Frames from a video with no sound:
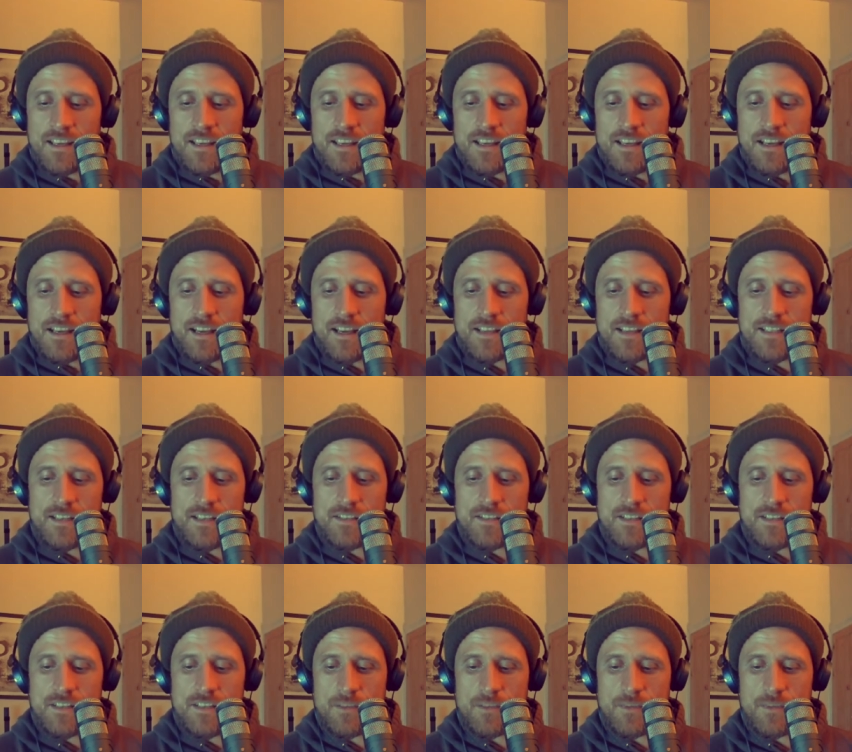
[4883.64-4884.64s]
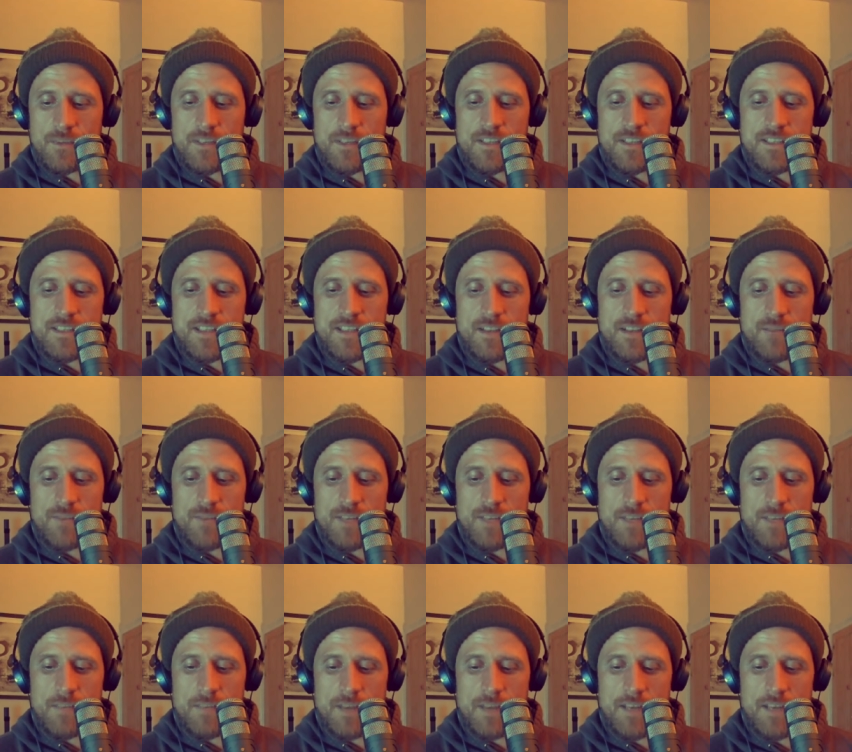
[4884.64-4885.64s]
I don't want to sound
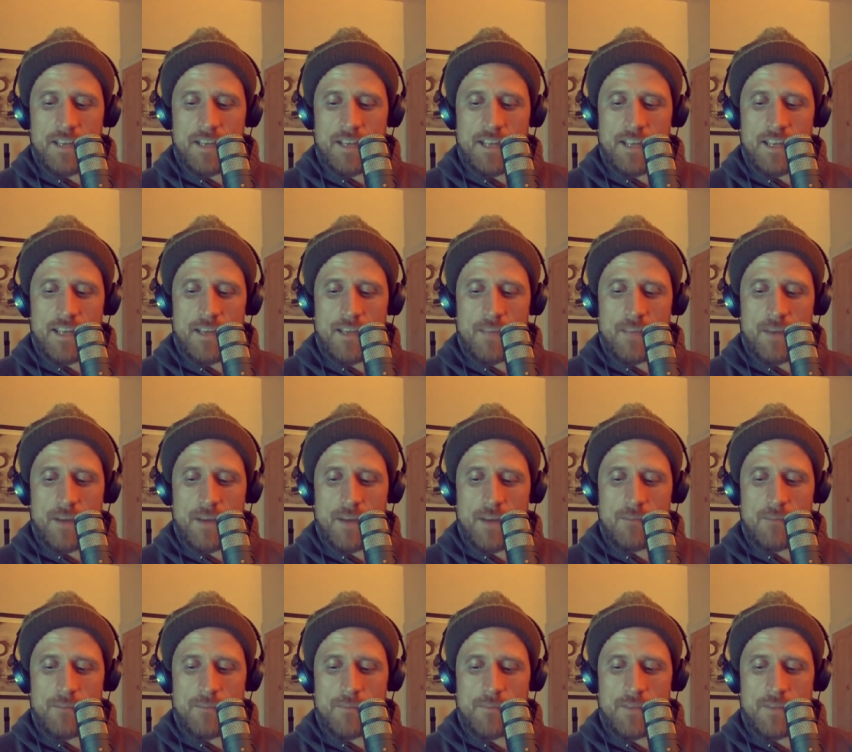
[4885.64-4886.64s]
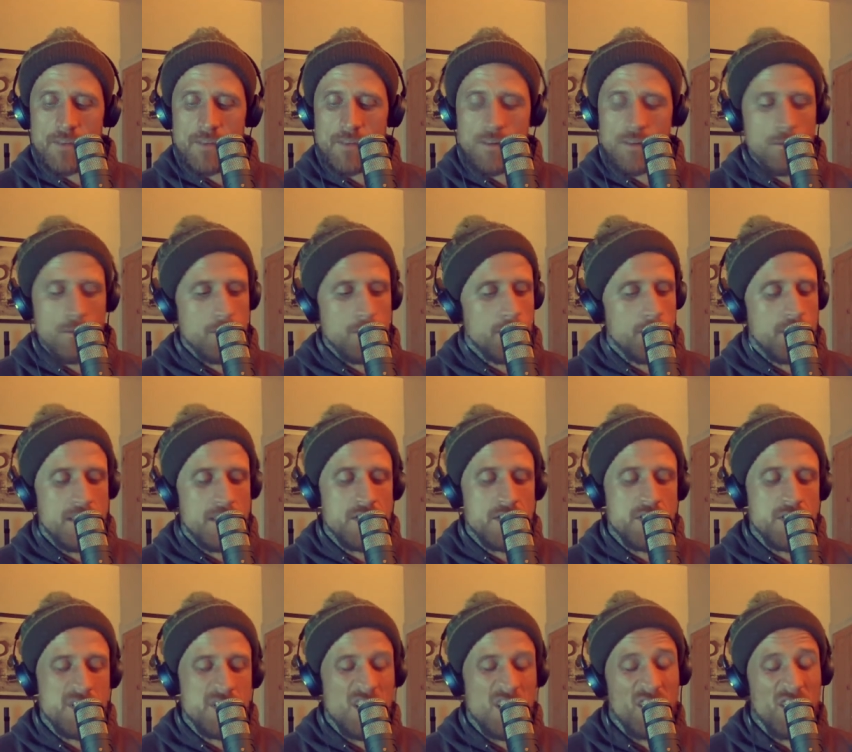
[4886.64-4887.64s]
really bad here, but I'm, you know, it's
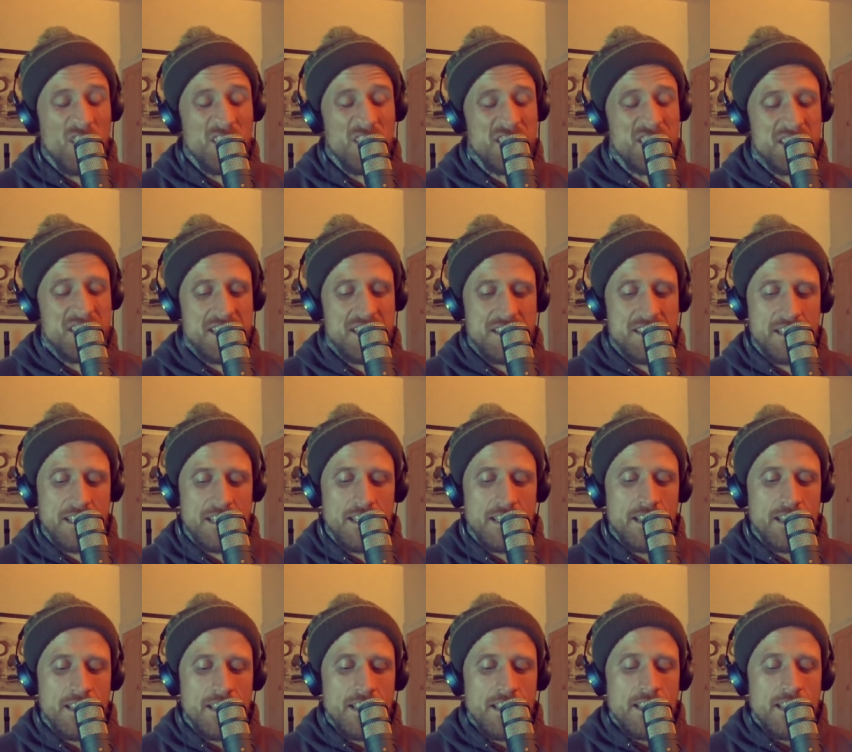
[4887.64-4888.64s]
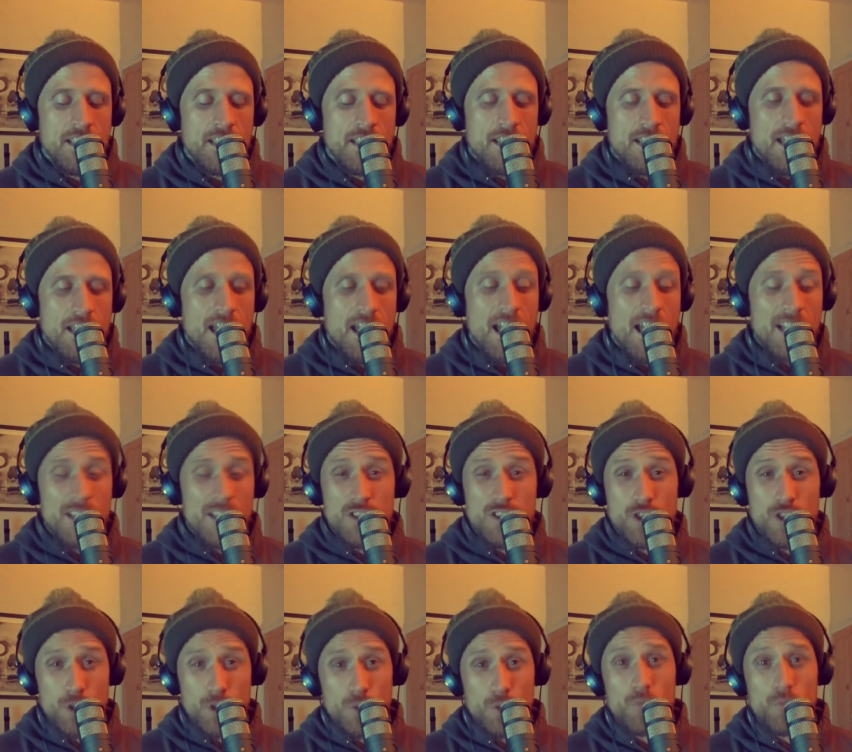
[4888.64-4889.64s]
just honesty, isn't it? I
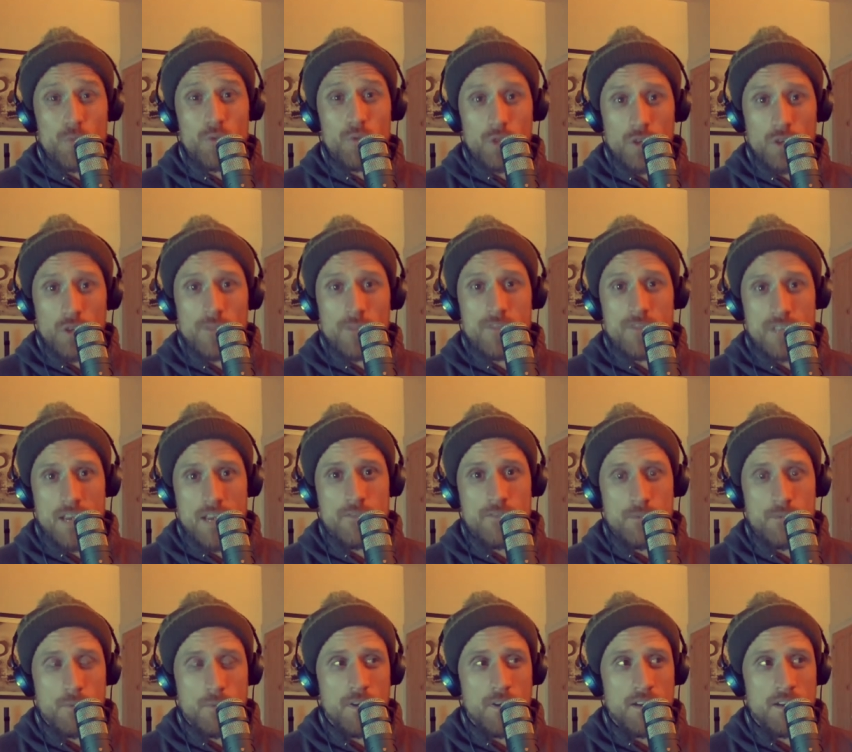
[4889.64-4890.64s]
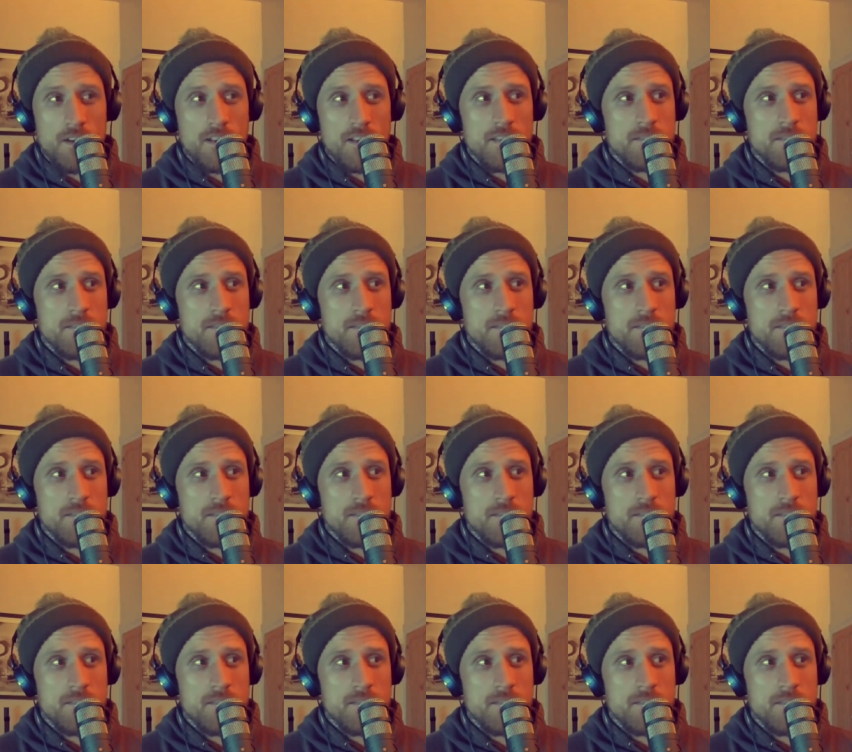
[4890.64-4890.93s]
do love Jeff's work.